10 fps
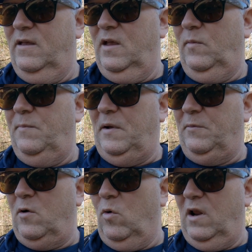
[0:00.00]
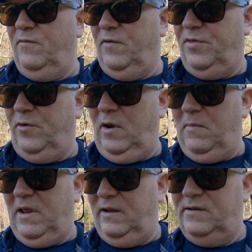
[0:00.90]
We've been recording for 30
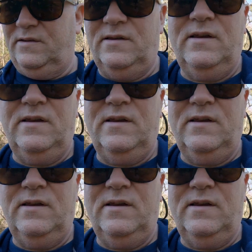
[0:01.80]
minutes.